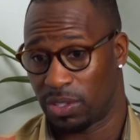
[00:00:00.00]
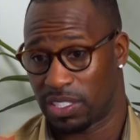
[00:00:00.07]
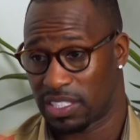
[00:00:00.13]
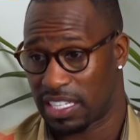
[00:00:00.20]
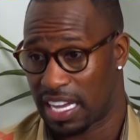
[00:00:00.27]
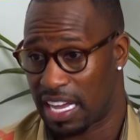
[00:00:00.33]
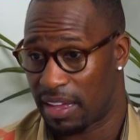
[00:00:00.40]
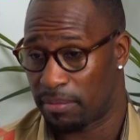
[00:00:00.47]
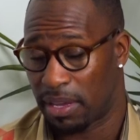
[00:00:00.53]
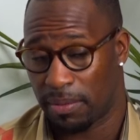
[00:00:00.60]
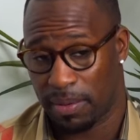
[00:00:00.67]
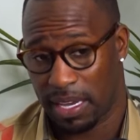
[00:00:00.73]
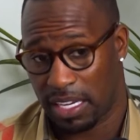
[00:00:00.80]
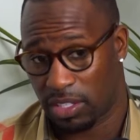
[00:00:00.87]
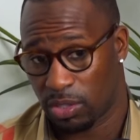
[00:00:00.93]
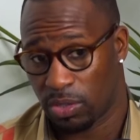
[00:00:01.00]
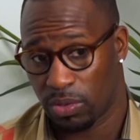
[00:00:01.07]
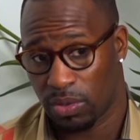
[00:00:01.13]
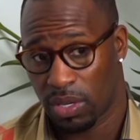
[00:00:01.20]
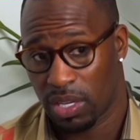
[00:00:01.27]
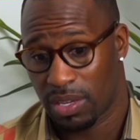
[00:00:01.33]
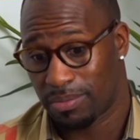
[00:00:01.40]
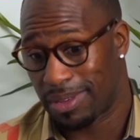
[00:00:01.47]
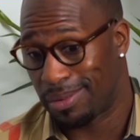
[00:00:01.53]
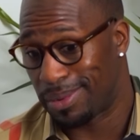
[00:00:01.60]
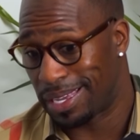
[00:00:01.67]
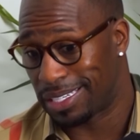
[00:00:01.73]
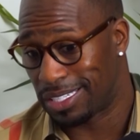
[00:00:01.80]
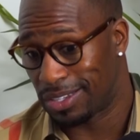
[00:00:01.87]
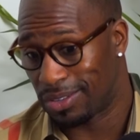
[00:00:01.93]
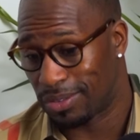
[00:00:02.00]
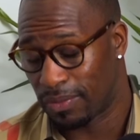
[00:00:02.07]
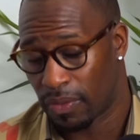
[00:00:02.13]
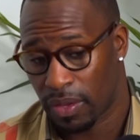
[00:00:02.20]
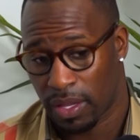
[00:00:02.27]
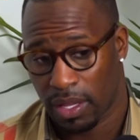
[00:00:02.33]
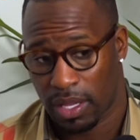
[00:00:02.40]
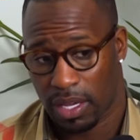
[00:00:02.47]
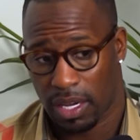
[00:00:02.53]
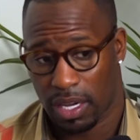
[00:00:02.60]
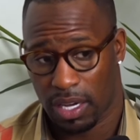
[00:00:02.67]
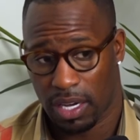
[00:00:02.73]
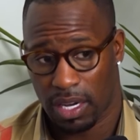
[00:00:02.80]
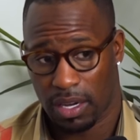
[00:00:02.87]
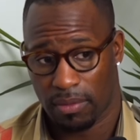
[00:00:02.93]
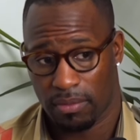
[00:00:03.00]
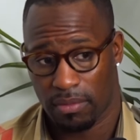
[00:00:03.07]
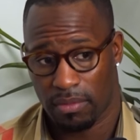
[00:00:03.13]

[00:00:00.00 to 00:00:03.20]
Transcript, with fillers: this guy. Maybe I do, maybe I don't. But